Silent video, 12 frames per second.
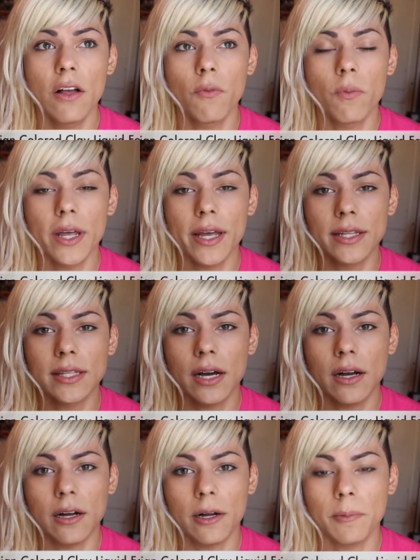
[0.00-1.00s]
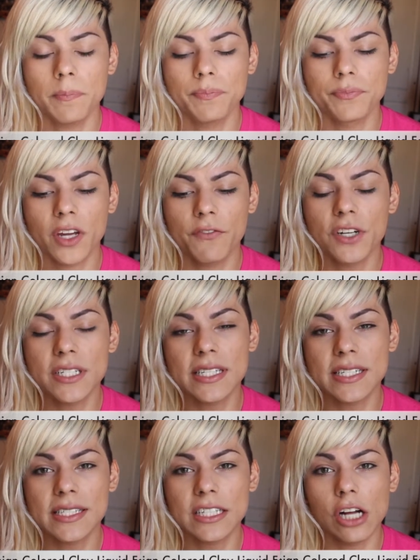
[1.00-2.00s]
with, for
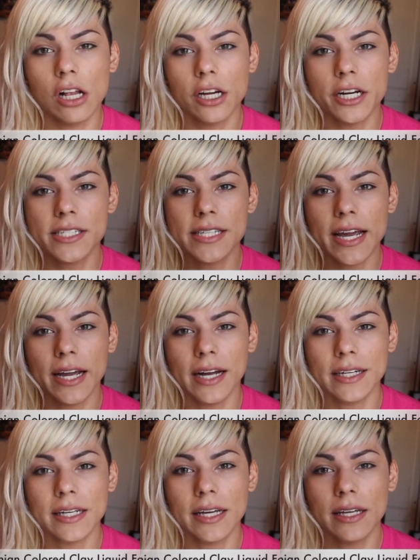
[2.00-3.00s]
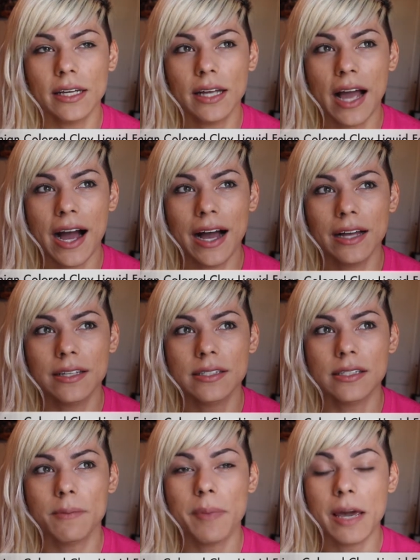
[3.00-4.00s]
$60, and it
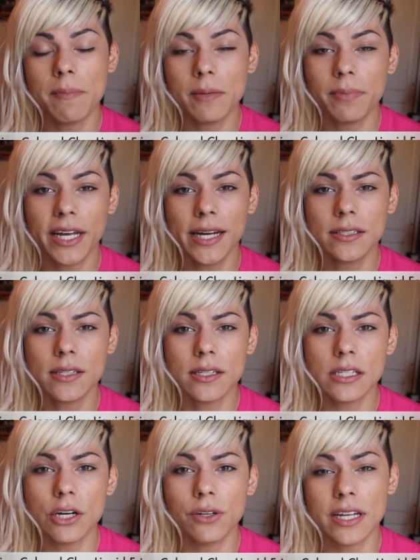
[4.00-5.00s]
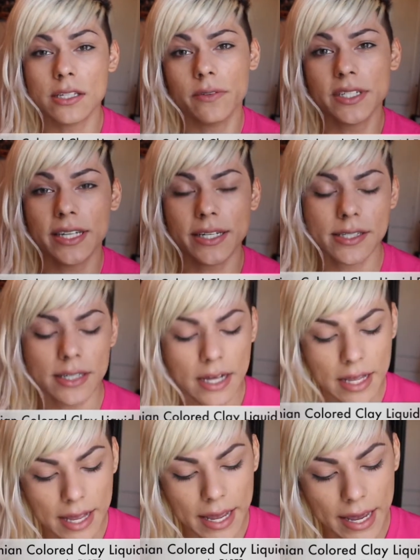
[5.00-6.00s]
has payment plans, so that's always nice.
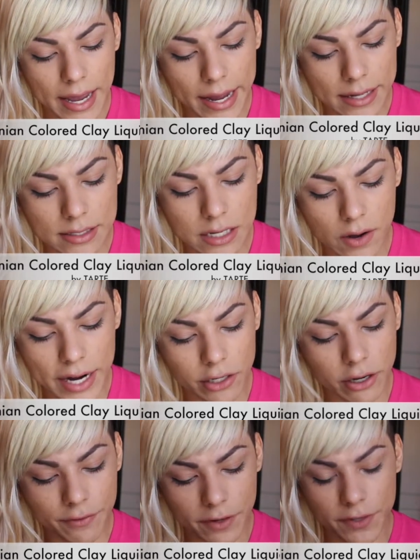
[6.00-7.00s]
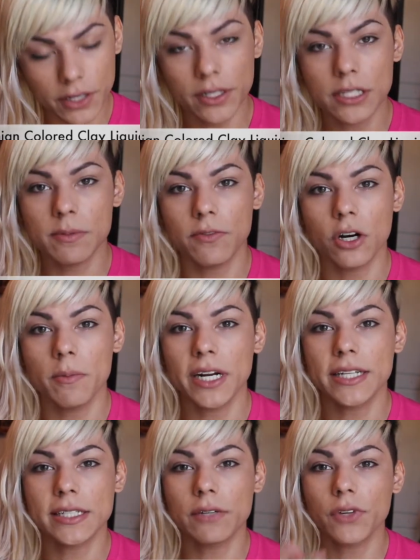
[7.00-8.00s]
And so I know I've reviewed this before, but
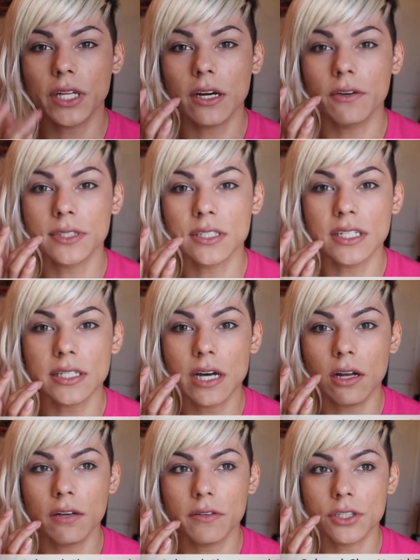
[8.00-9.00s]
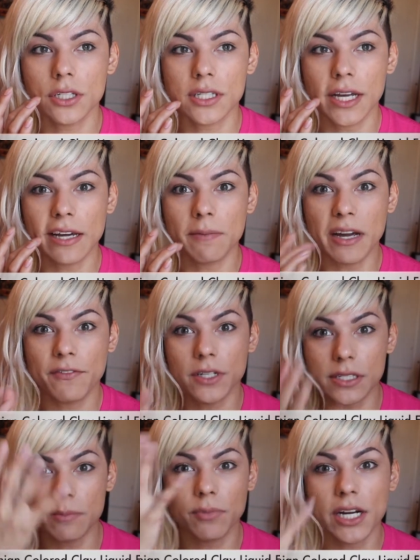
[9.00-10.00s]
I didn't really go into detail. It was just like my
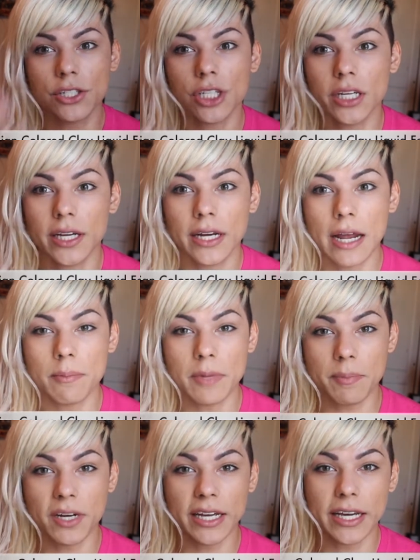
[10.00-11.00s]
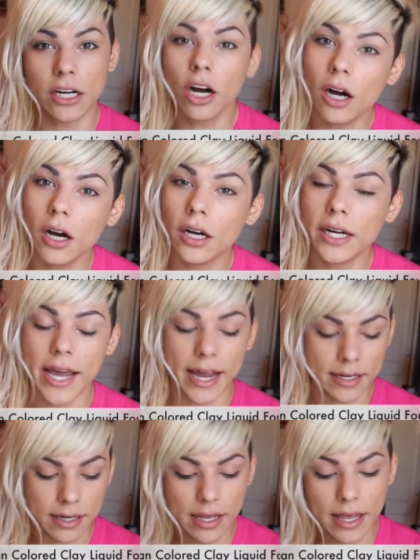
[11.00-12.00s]
first impression and me putting it on,
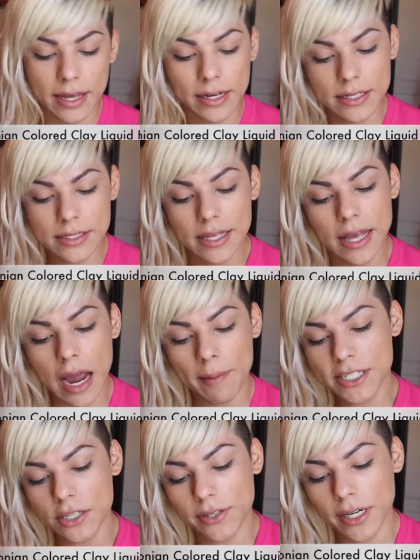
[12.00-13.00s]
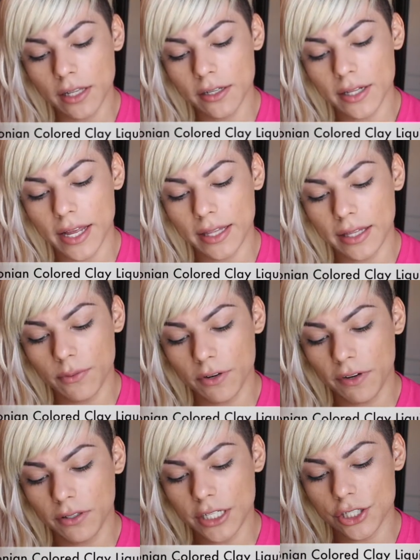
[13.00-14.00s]
and it is the Amazonian Color Clay
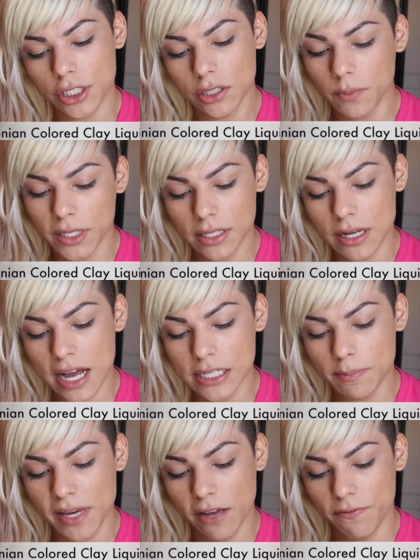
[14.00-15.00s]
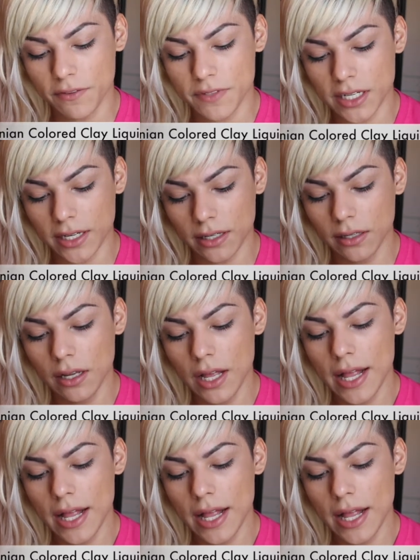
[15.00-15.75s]
Liquid Foundation with SPF 15.